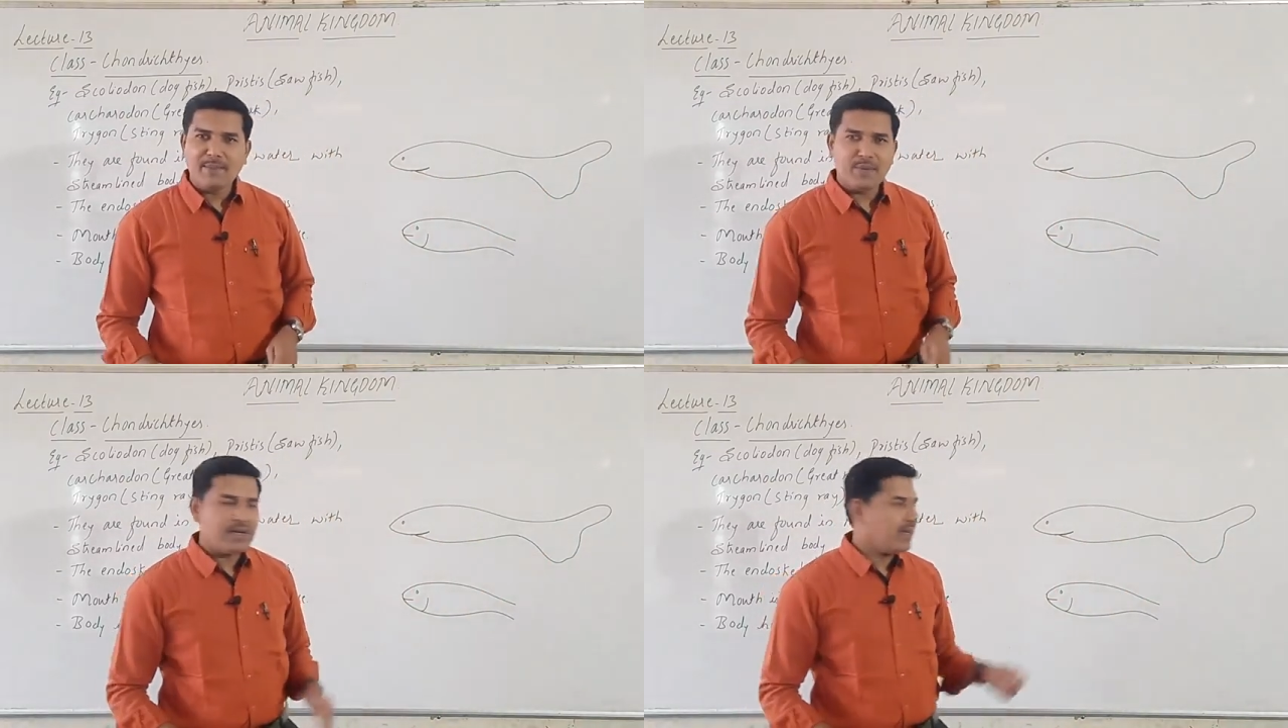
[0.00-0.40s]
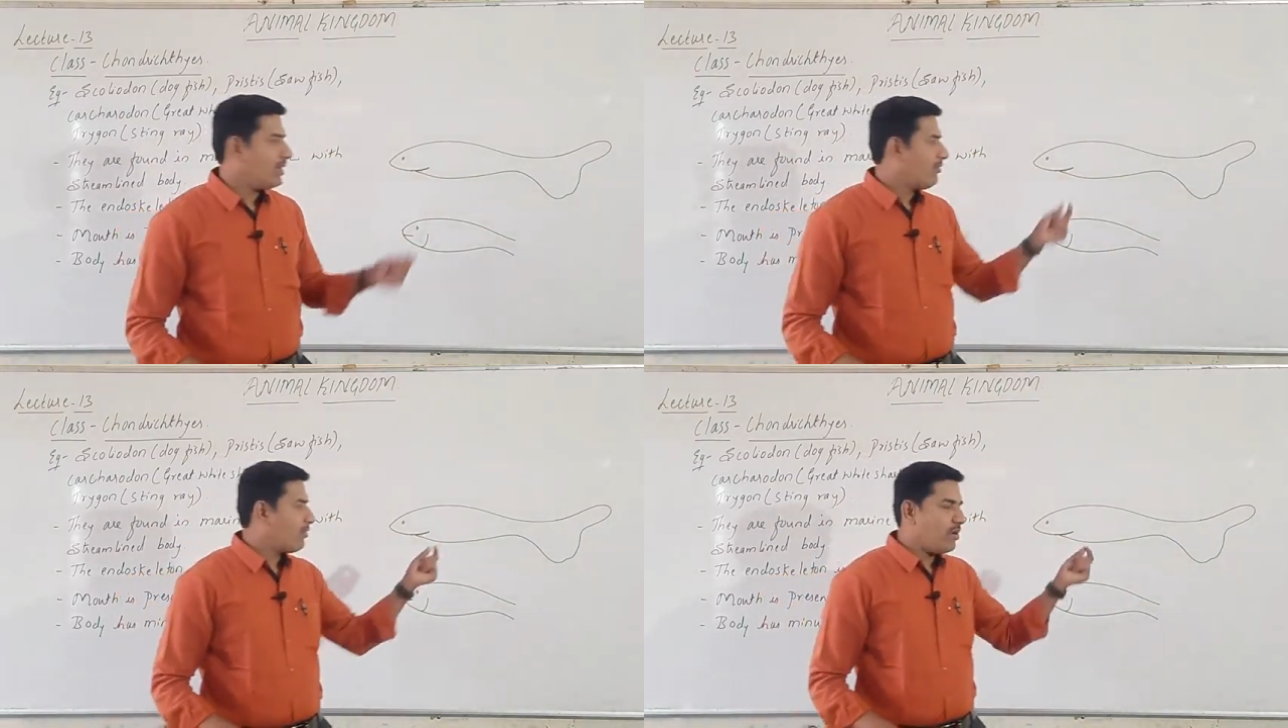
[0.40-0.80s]
But
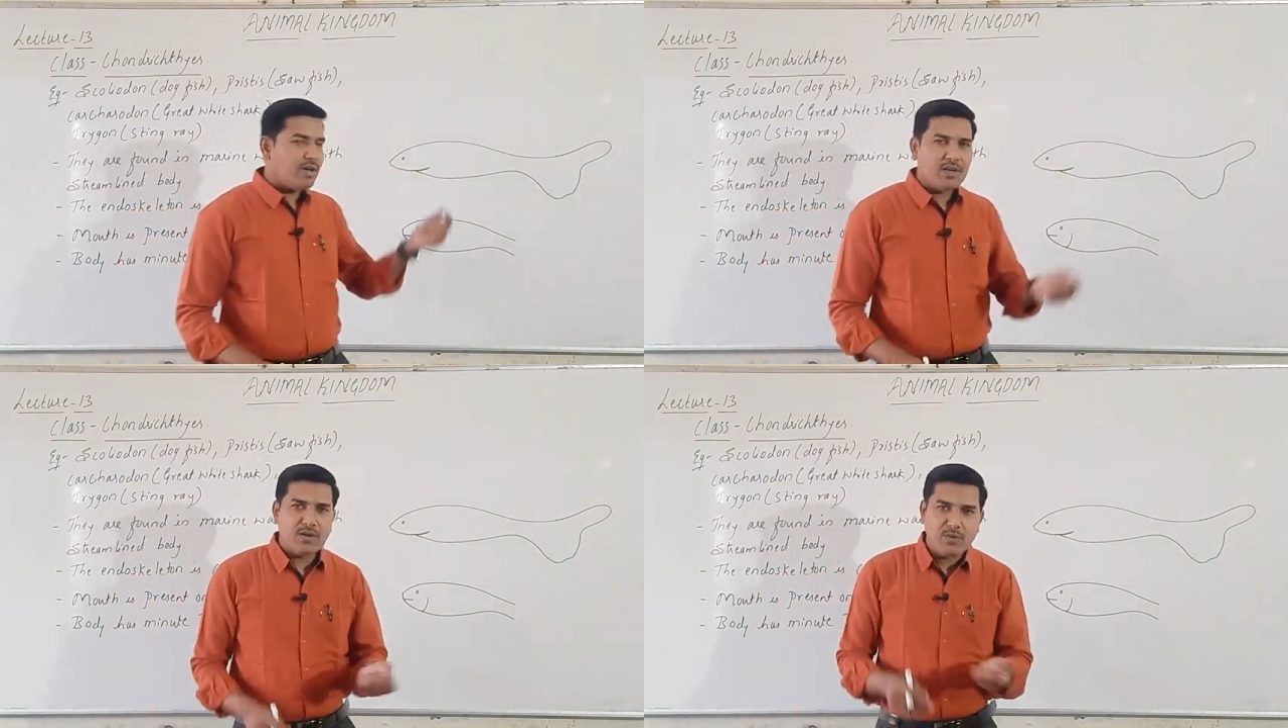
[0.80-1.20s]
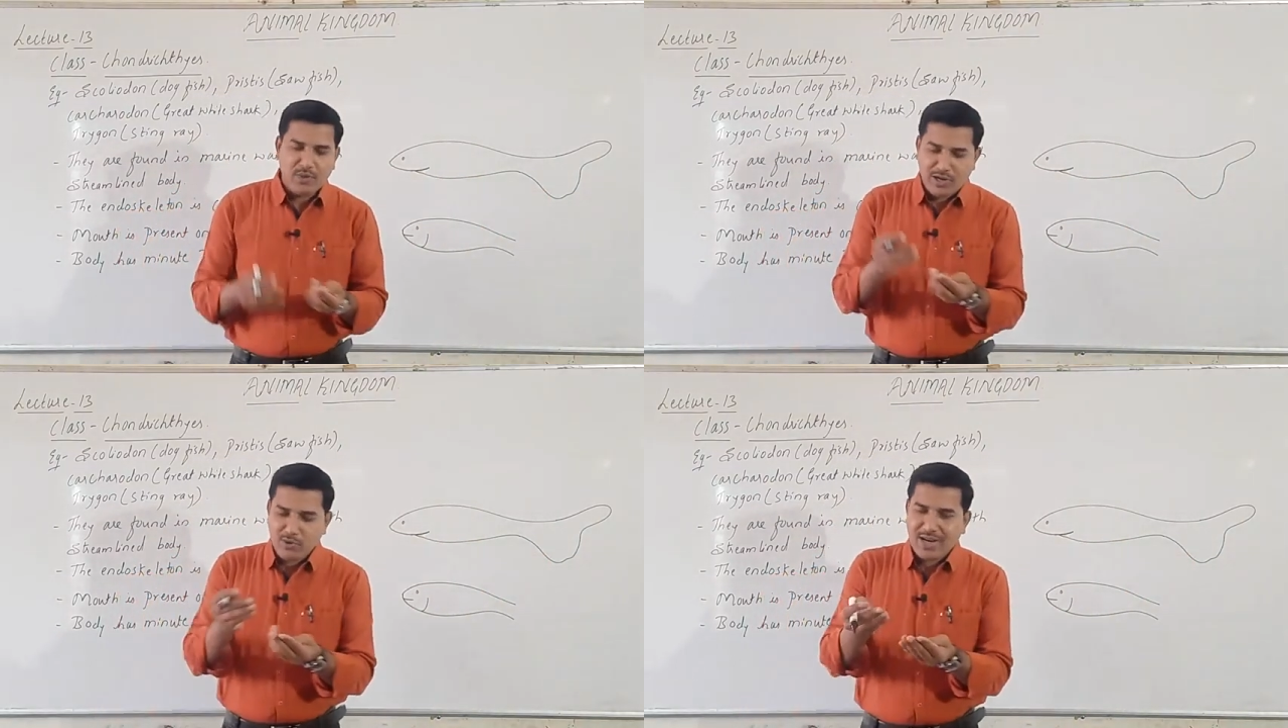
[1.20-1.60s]
if we
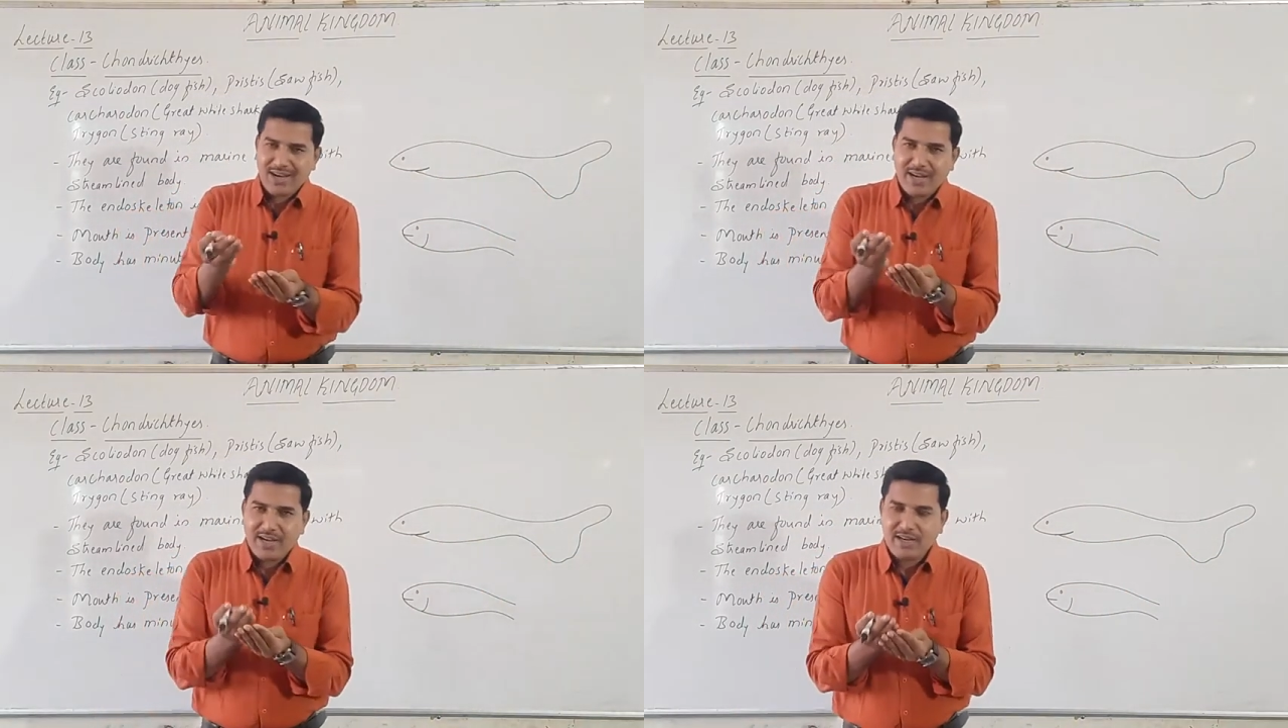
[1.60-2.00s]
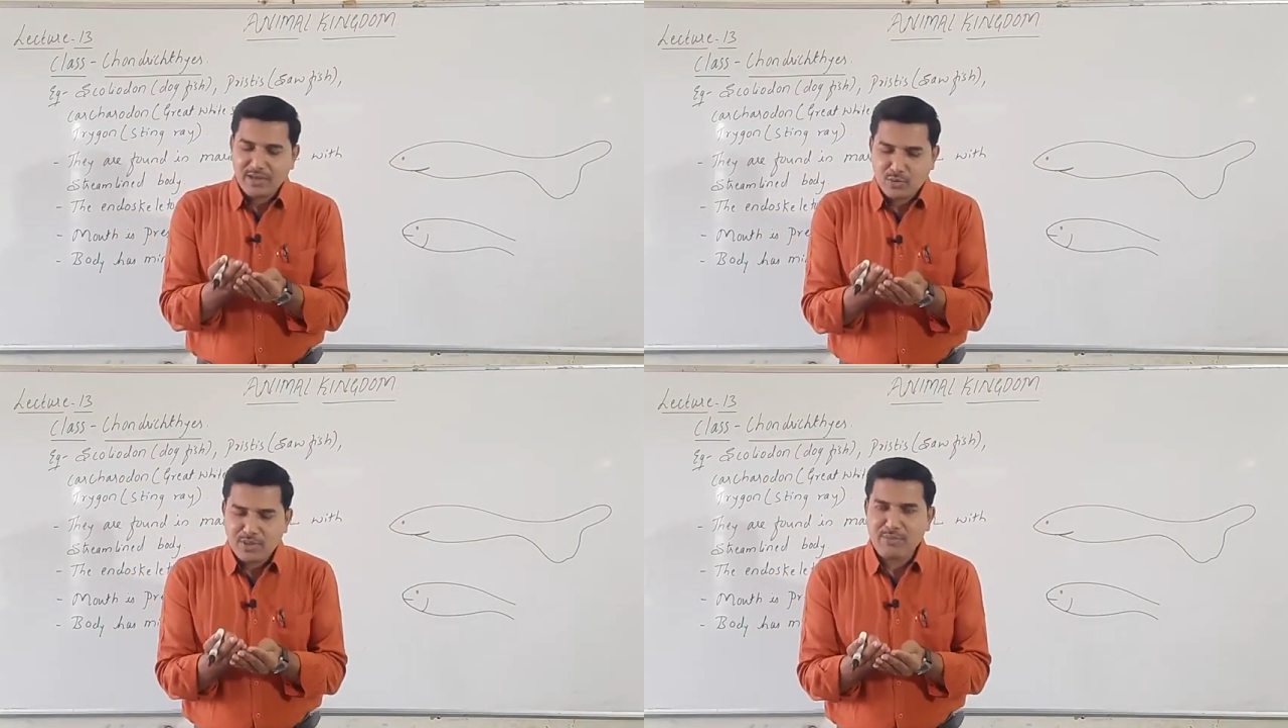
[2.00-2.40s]
look it
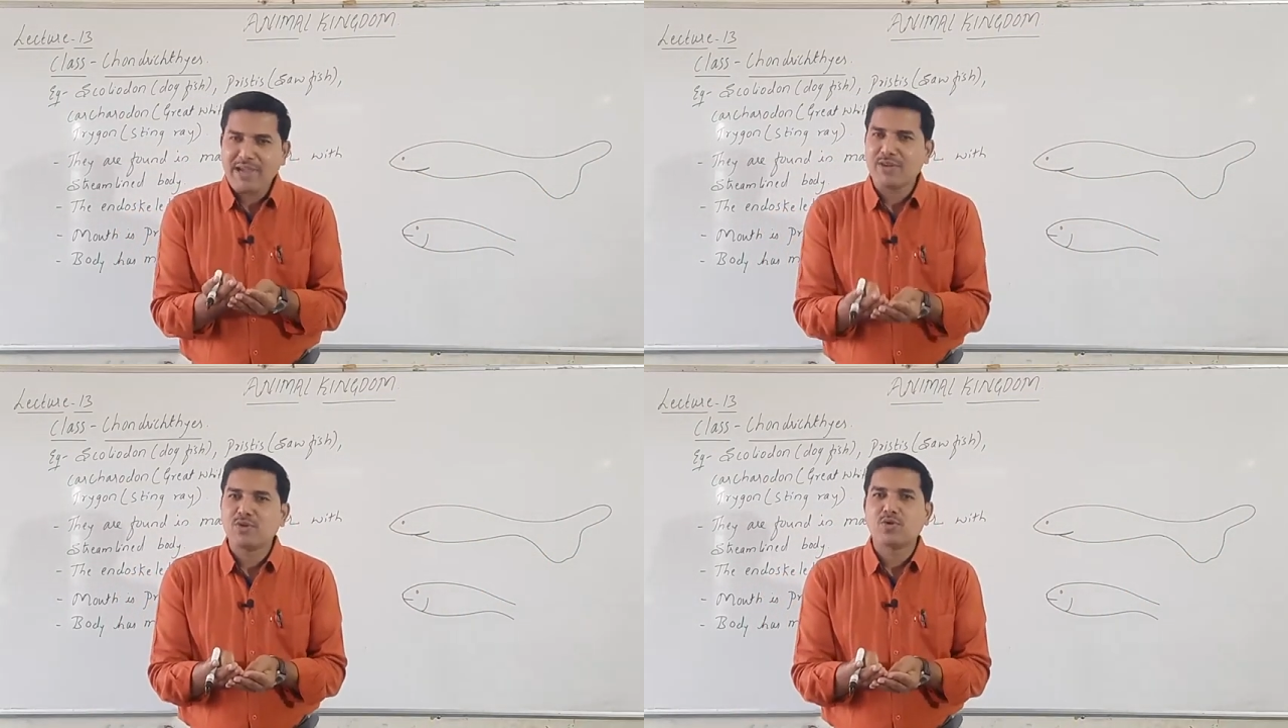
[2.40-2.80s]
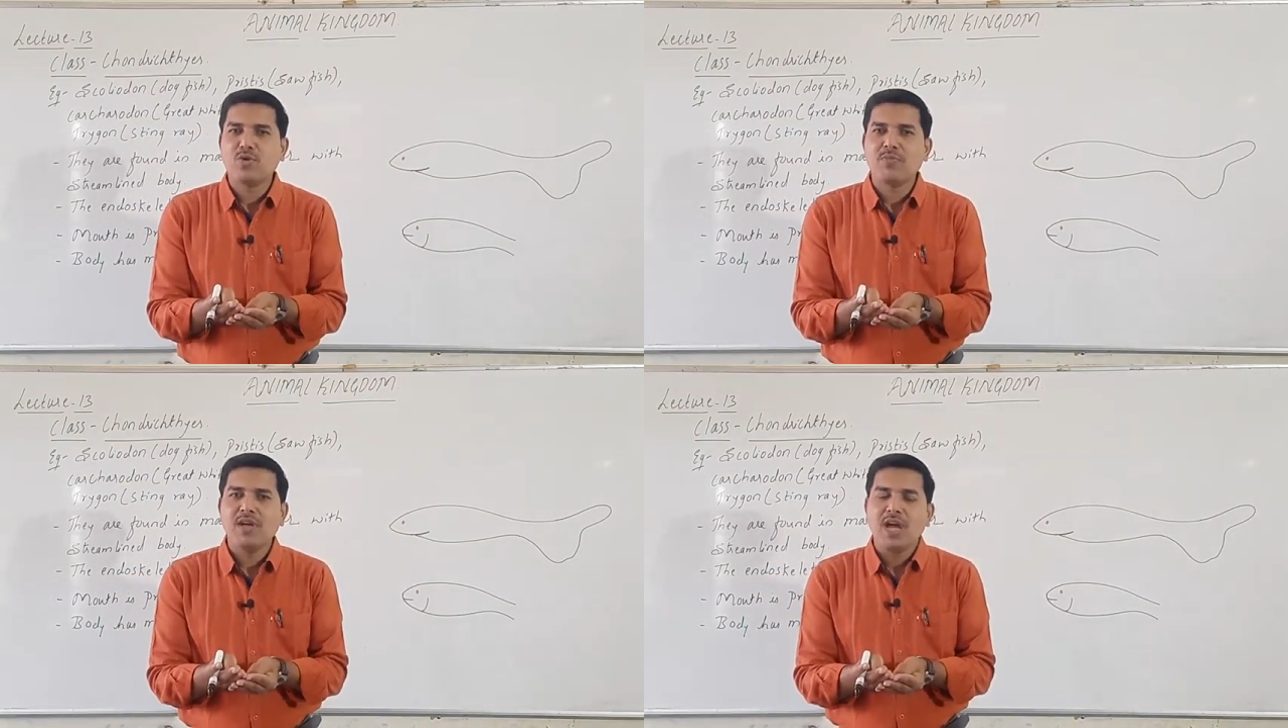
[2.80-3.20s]
into the
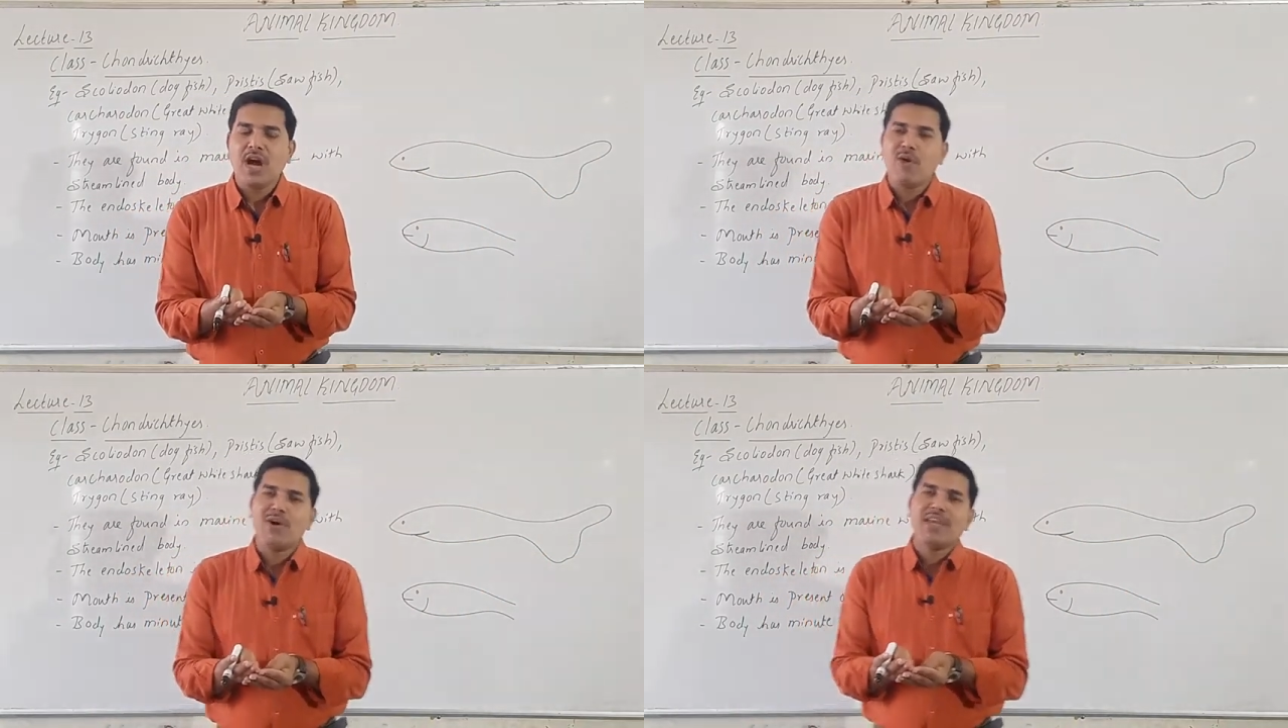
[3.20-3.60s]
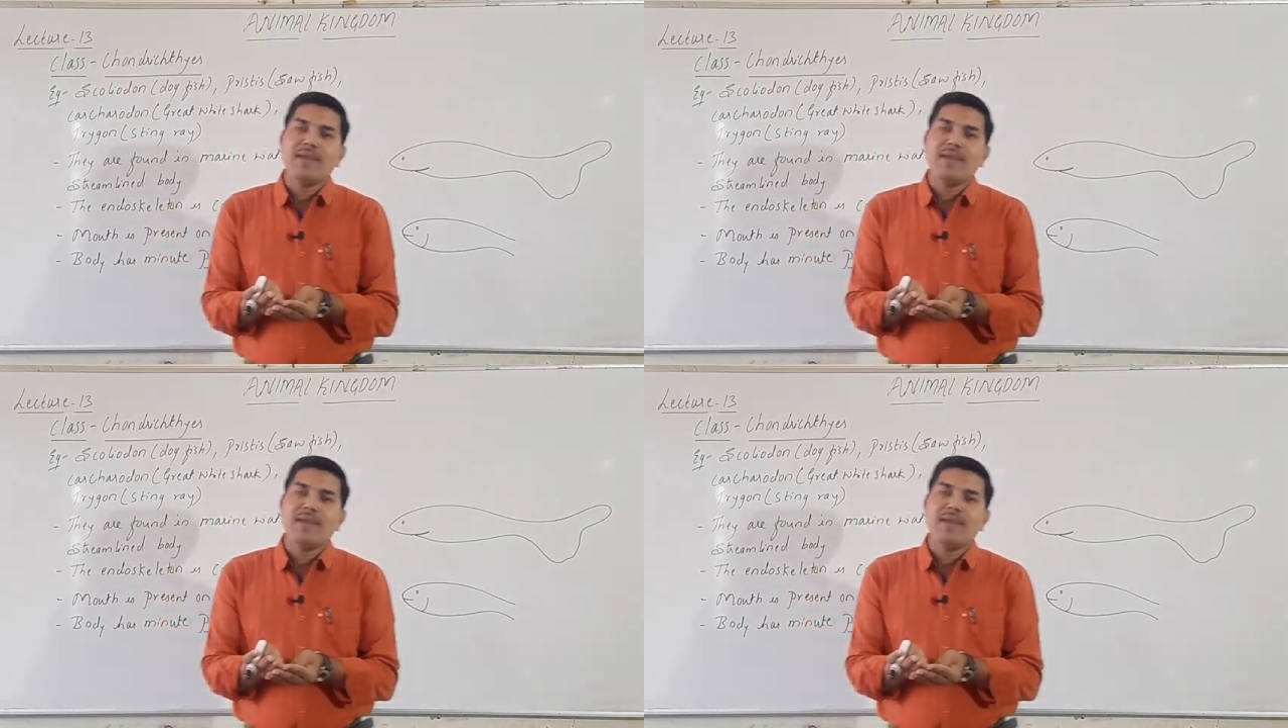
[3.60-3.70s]
microscope, avagi